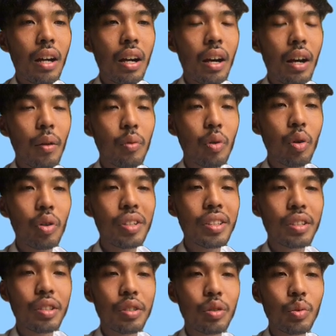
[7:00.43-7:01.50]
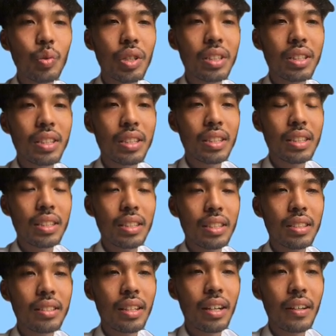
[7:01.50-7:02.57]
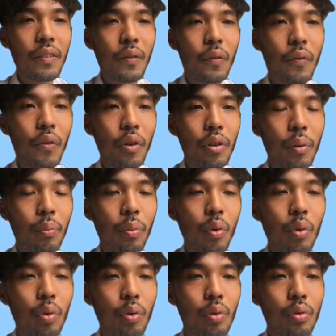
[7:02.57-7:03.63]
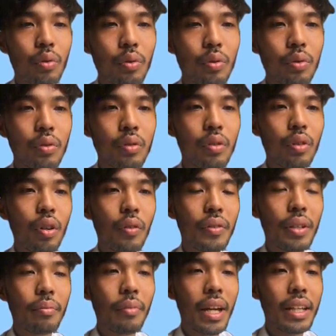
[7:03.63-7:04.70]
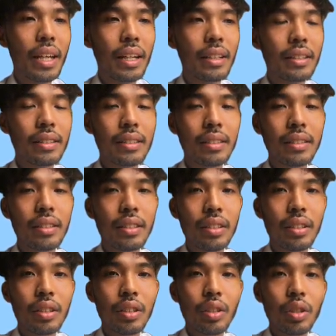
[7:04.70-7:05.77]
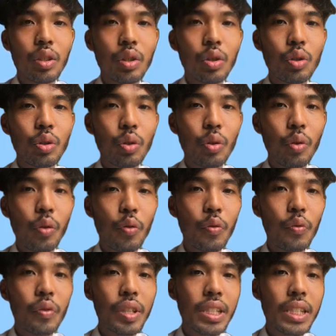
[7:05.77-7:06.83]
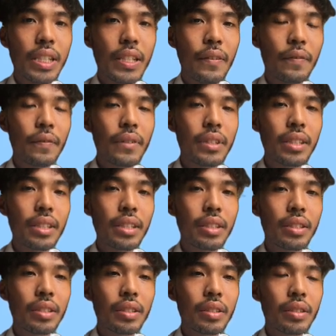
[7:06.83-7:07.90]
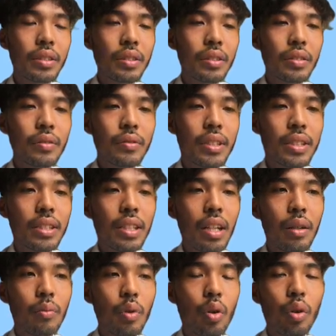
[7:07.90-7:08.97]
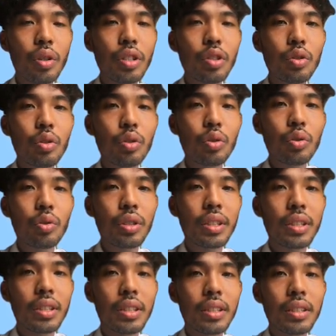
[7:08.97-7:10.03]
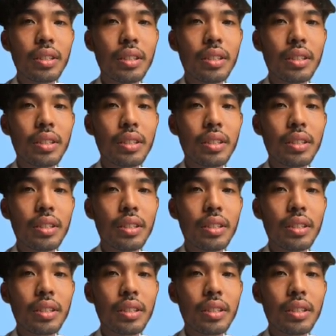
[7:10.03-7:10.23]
I'm going to switch the side for the pole of the magnet. So first, what I'm going to do is